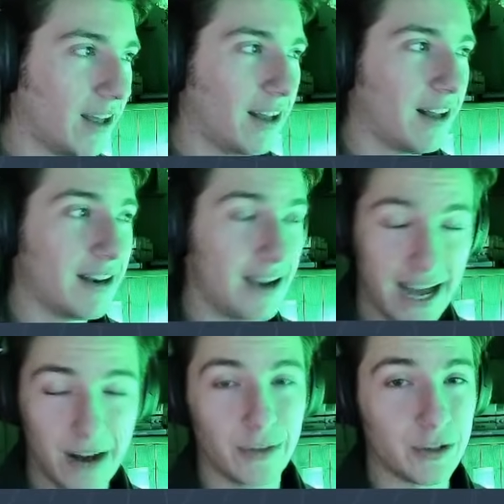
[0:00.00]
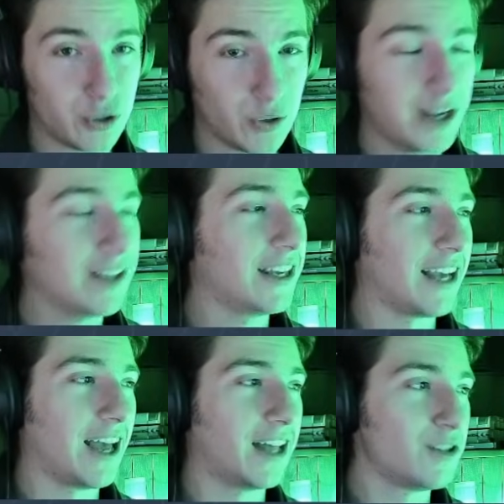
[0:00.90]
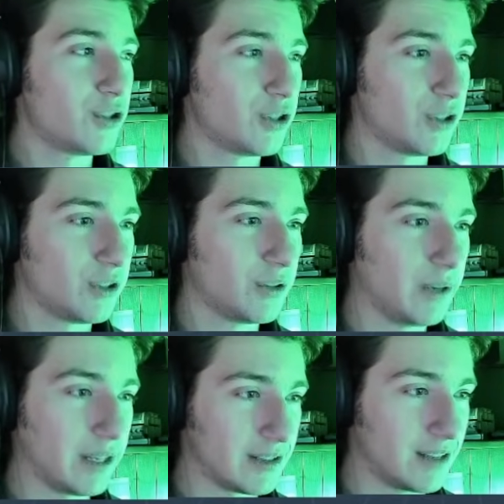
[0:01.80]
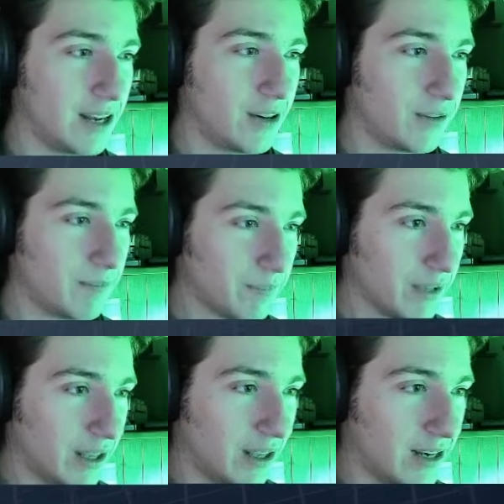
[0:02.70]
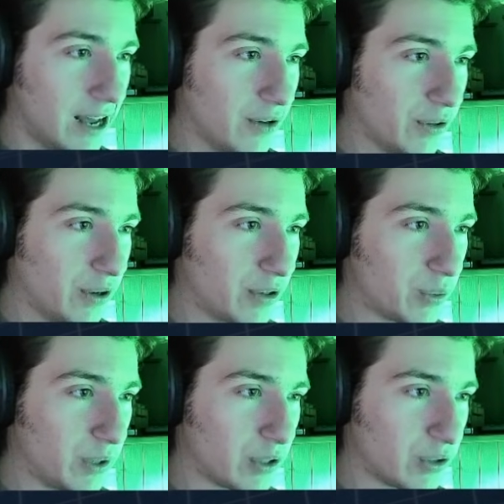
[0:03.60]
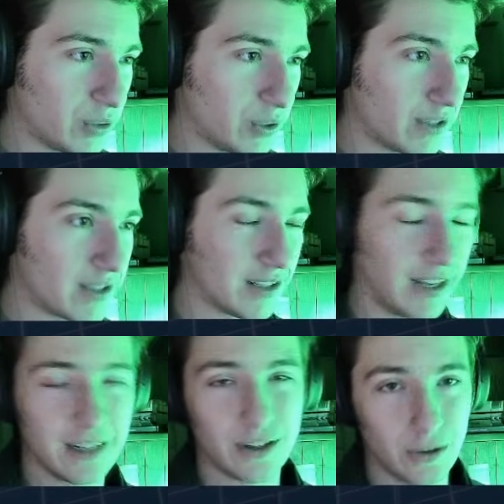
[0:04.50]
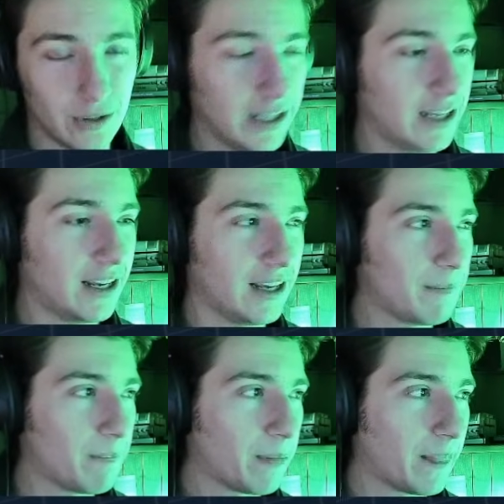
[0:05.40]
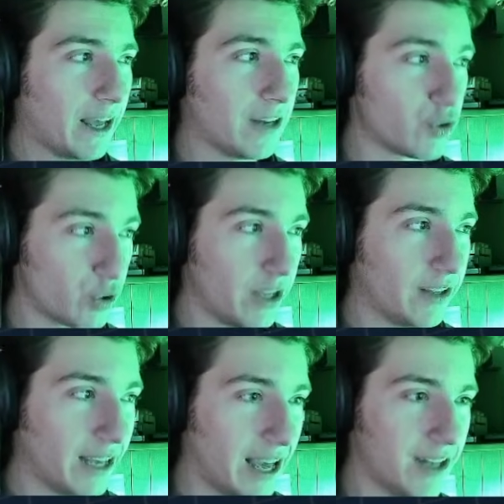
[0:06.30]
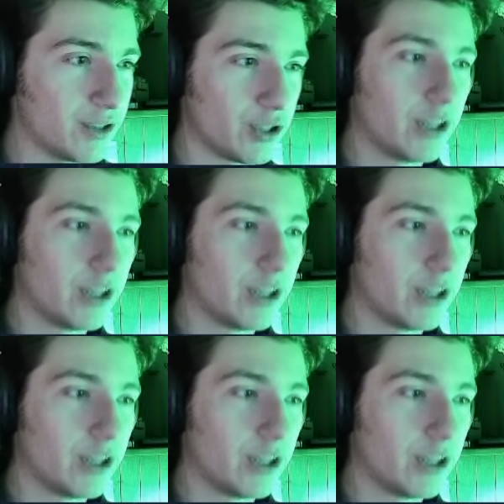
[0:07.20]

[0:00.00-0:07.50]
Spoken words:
Now, the trailing edge, we hit standard. Now you'll notice we also can select our leading and trailing edge.